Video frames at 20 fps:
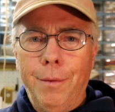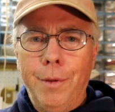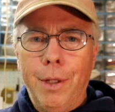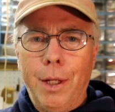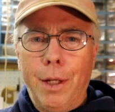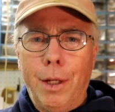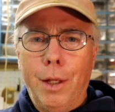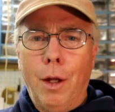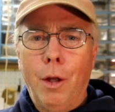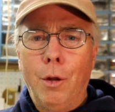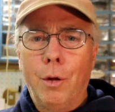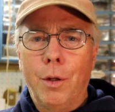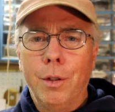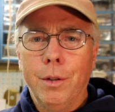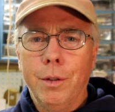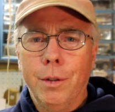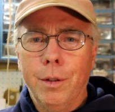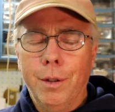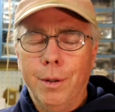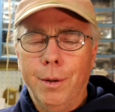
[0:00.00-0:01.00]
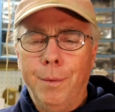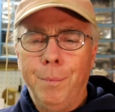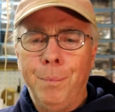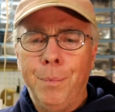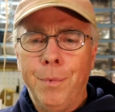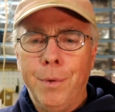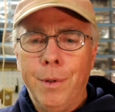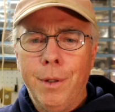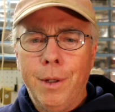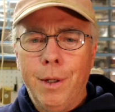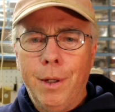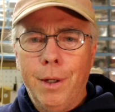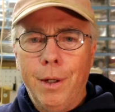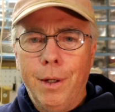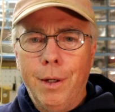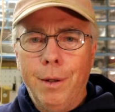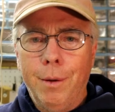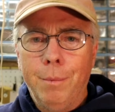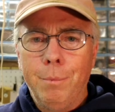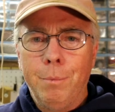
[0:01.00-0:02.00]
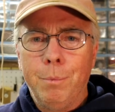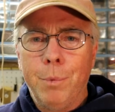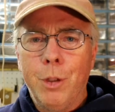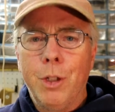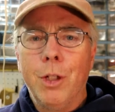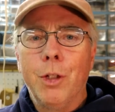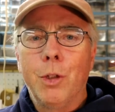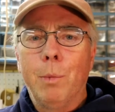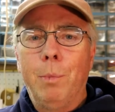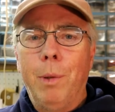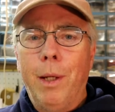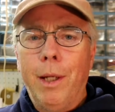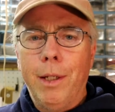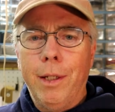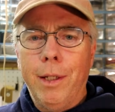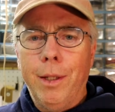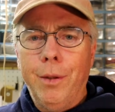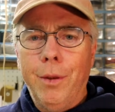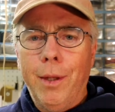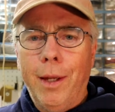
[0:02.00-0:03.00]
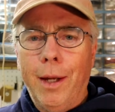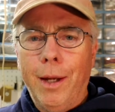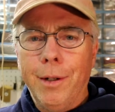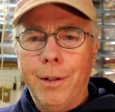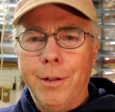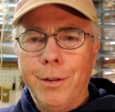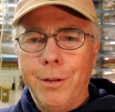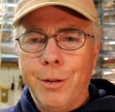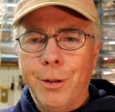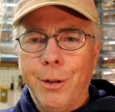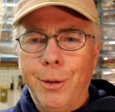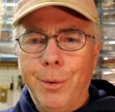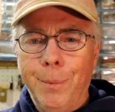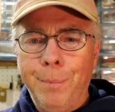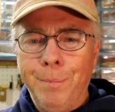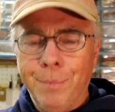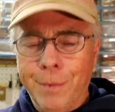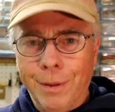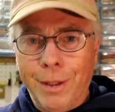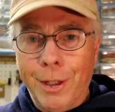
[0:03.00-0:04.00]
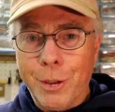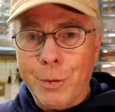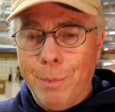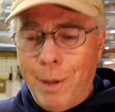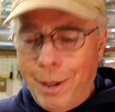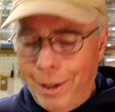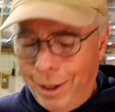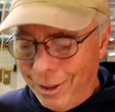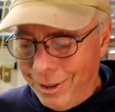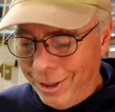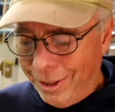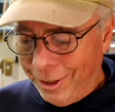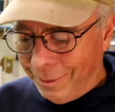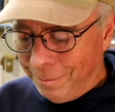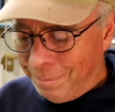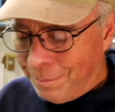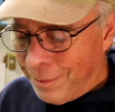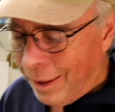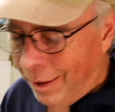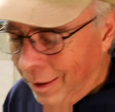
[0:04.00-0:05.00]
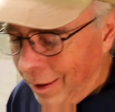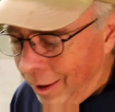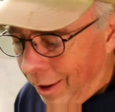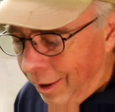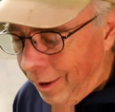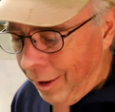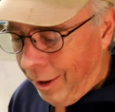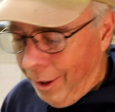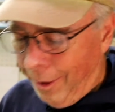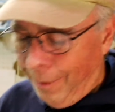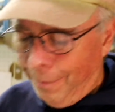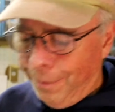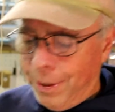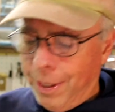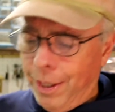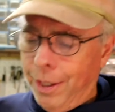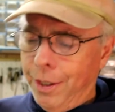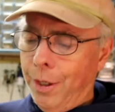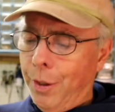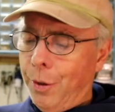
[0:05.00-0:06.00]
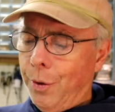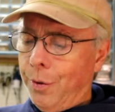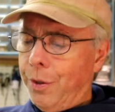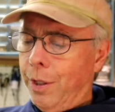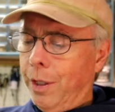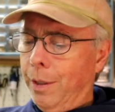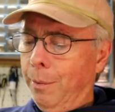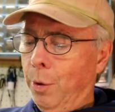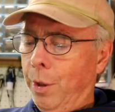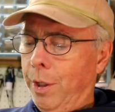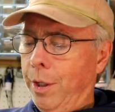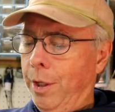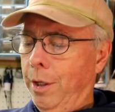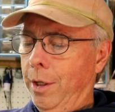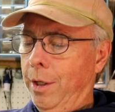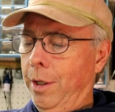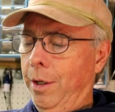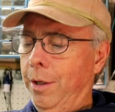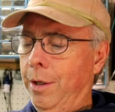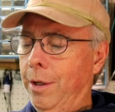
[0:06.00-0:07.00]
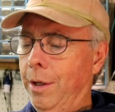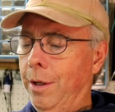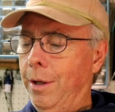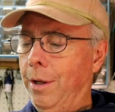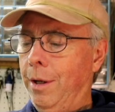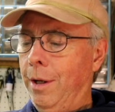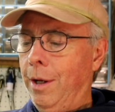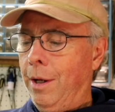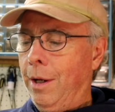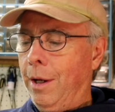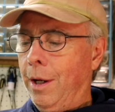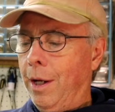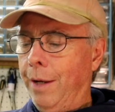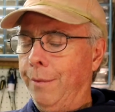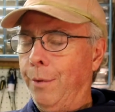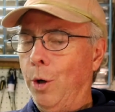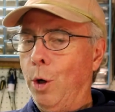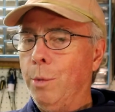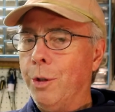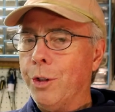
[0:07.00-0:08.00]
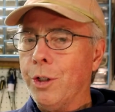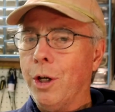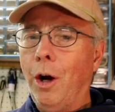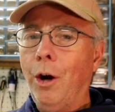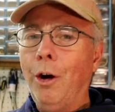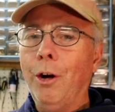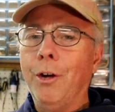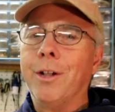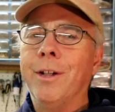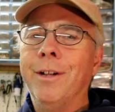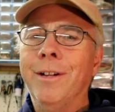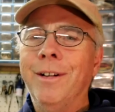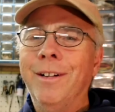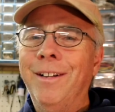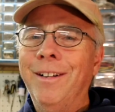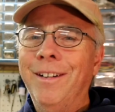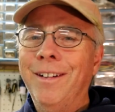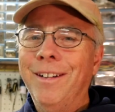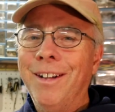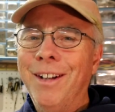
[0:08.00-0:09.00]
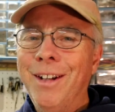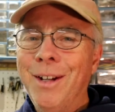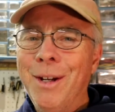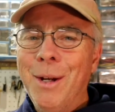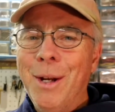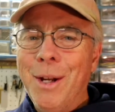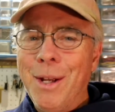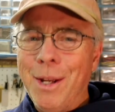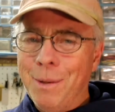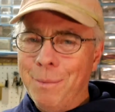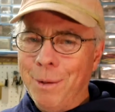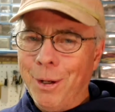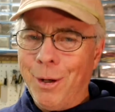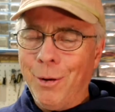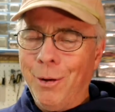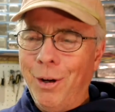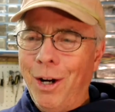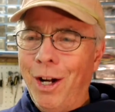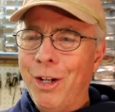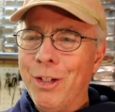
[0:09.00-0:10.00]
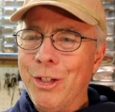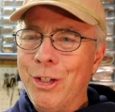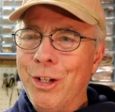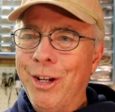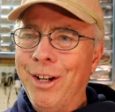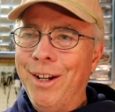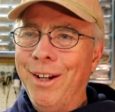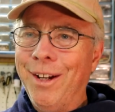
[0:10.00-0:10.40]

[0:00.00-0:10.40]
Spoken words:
They all can participate in that. So that's my idea. Okay, another thing I'm working on. I have a whole bunch of art in my garage.